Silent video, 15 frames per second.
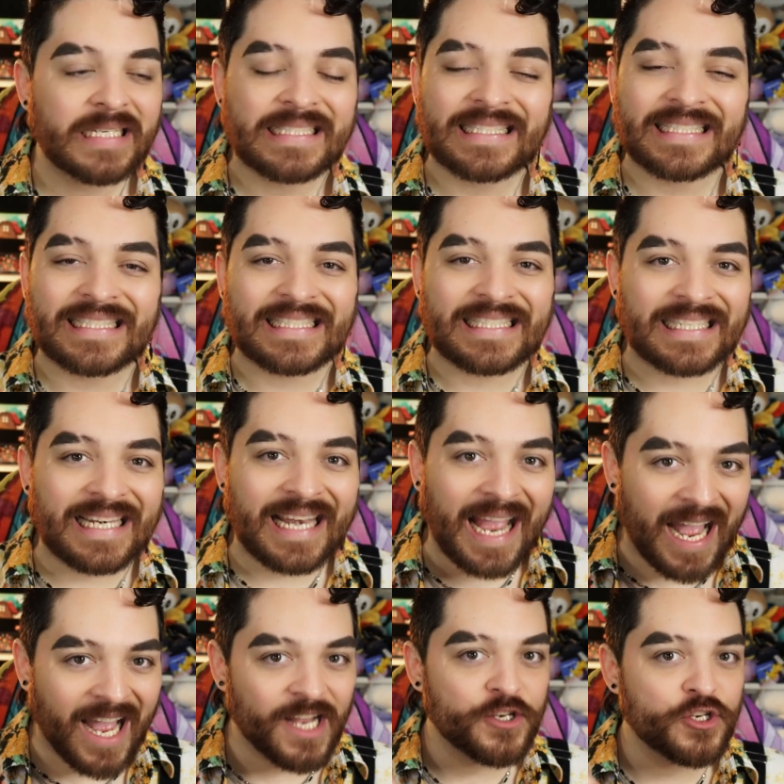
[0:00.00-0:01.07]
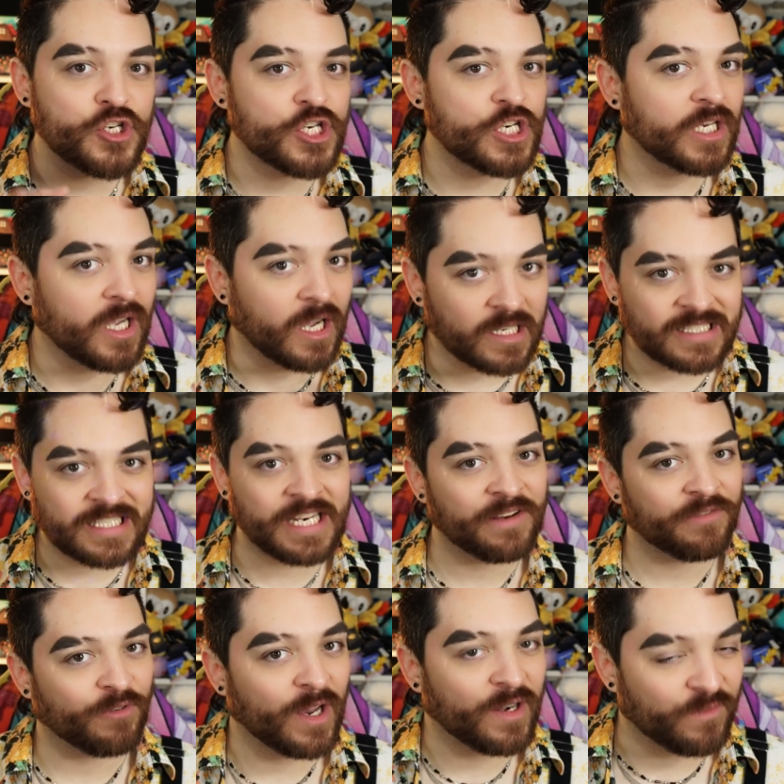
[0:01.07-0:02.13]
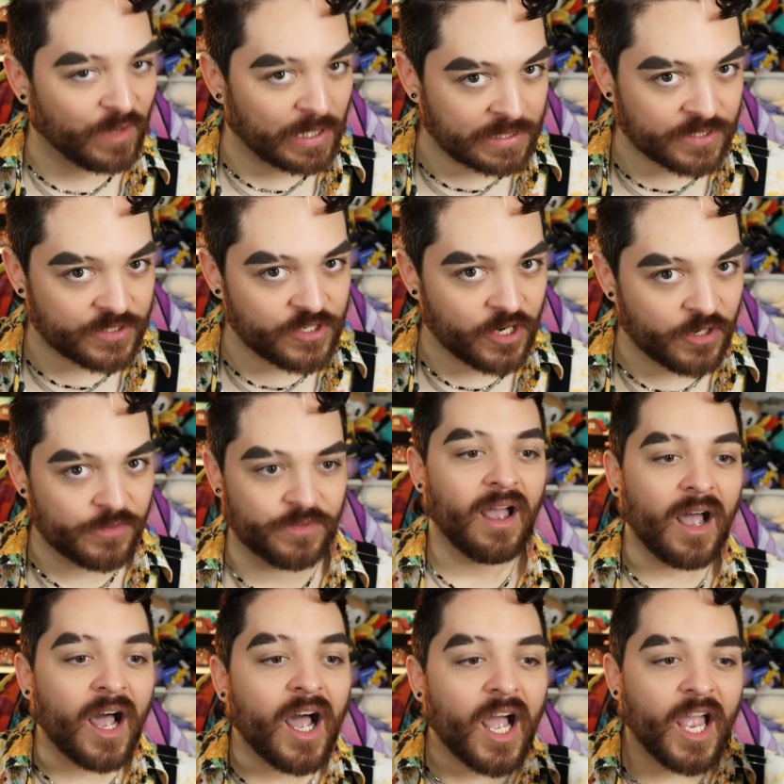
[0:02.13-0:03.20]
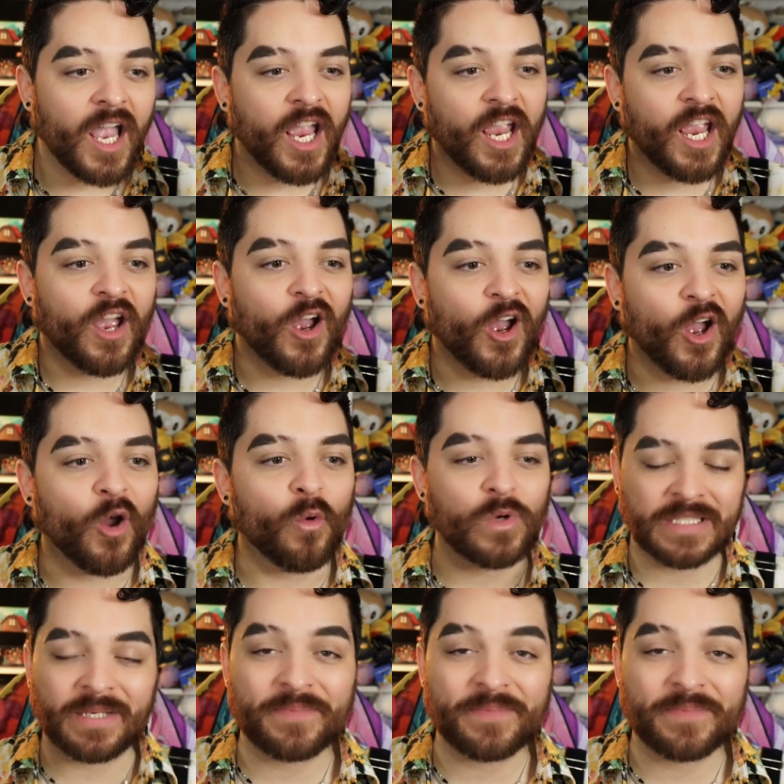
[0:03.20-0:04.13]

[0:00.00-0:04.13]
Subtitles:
snatched Fred Flintstone. I was